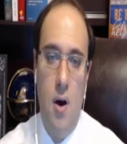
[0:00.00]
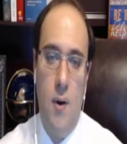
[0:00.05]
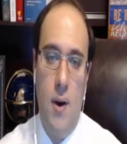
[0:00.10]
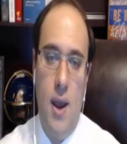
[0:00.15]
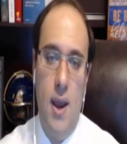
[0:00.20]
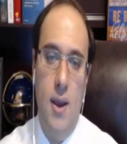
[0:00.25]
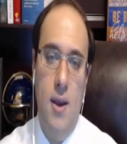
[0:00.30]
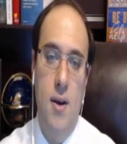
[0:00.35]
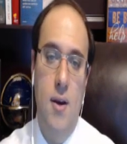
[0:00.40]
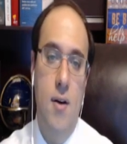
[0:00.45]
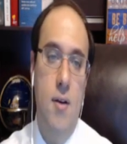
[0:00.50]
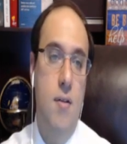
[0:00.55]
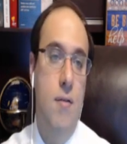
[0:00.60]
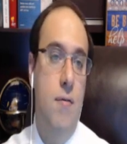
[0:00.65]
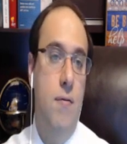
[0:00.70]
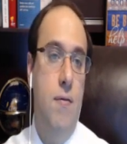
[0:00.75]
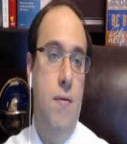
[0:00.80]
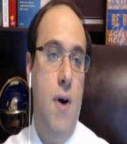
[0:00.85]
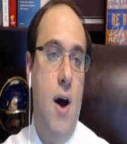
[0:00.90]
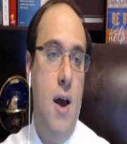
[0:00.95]
Okay?
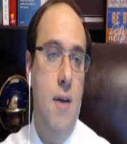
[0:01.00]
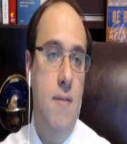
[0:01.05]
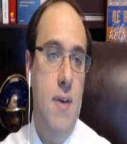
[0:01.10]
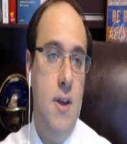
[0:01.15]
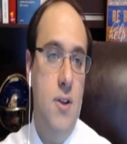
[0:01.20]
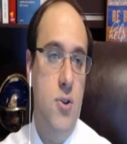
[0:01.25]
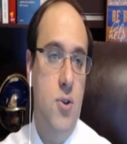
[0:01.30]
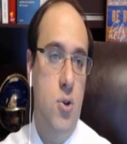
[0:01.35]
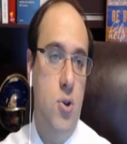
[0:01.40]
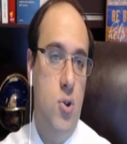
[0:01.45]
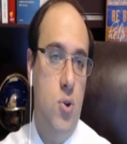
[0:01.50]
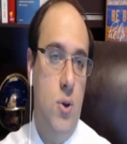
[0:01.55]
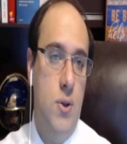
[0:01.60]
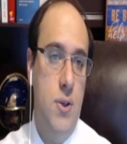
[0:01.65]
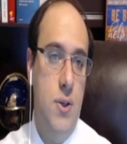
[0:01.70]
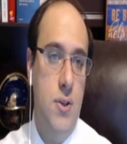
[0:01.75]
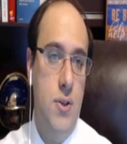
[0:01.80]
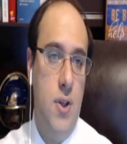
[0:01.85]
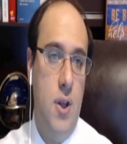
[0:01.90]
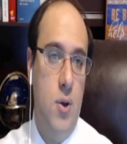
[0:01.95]
5 answer
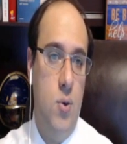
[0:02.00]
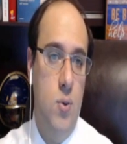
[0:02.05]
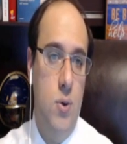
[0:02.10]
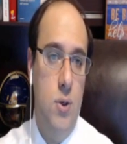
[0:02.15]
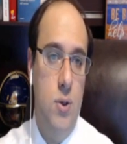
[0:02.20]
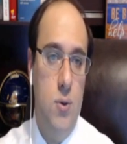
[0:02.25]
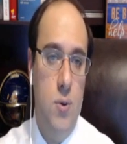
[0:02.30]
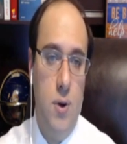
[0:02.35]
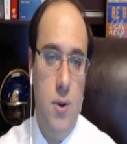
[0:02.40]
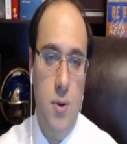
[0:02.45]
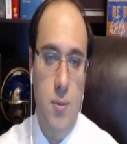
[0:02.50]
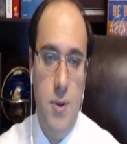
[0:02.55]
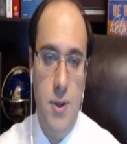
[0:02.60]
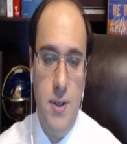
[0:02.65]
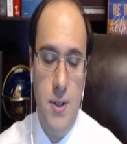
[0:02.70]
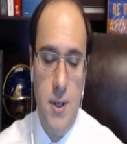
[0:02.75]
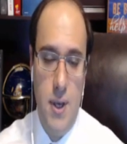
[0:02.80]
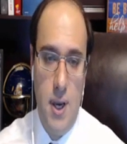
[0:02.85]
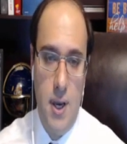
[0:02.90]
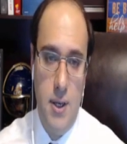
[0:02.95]
choices like we do on the
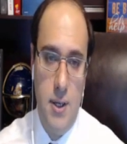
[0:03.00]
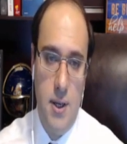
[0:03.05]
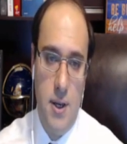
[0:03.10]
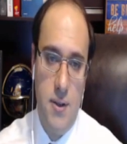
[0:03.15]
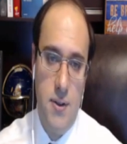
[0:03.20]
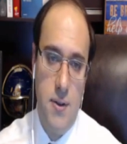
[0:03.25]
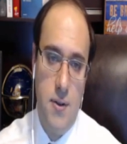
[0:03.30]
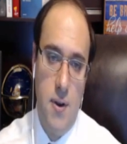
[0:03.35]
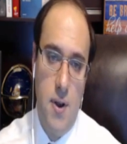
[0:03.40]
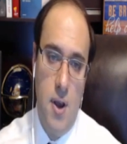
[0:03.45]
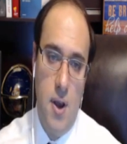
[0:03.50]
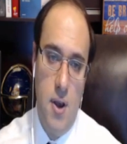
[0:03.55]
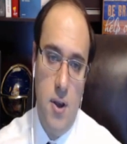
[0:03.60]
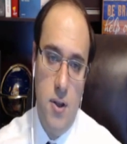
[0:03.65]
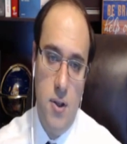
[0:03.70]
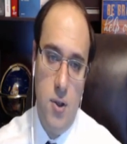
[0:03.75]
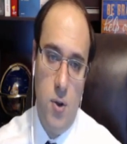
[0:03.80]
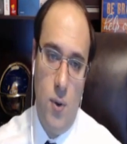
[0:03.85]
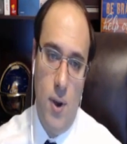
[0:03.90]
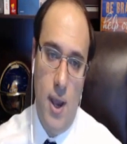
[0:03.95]
BCA test.
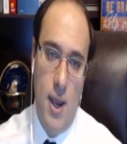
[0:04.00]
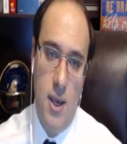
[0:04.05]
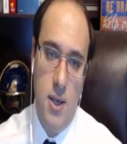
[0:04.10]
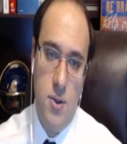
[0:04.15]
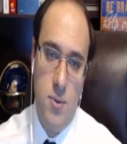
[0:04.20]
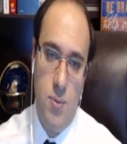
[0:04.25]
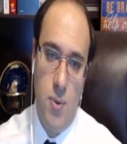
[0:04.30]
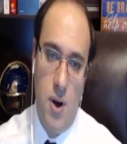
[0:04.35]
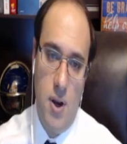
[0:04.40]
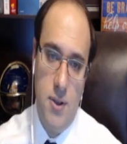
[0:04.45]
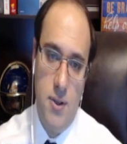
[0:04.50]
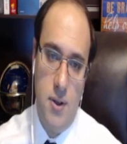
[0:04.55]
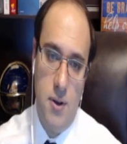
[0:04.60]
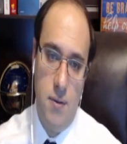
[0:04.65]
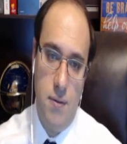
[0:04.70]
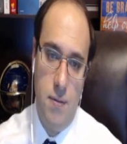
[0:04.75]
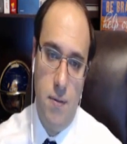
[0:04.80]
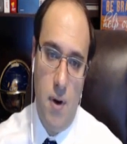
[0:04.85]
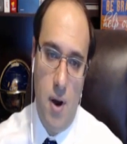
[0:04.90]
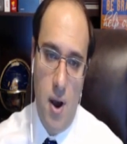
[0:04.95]
So A is
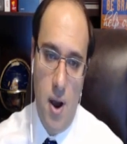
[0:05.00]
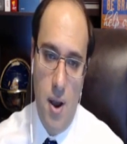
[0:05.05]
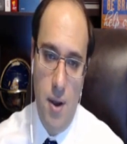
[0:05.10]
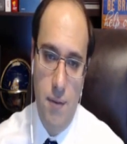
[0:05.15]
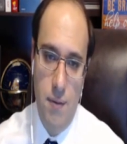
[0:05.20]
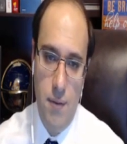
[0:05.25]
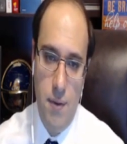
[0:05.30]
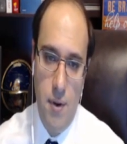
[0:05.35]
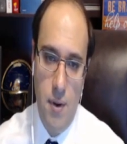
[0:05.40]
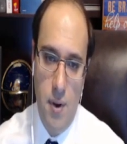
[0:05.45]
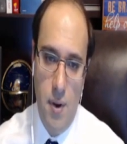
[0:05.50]
positive 5,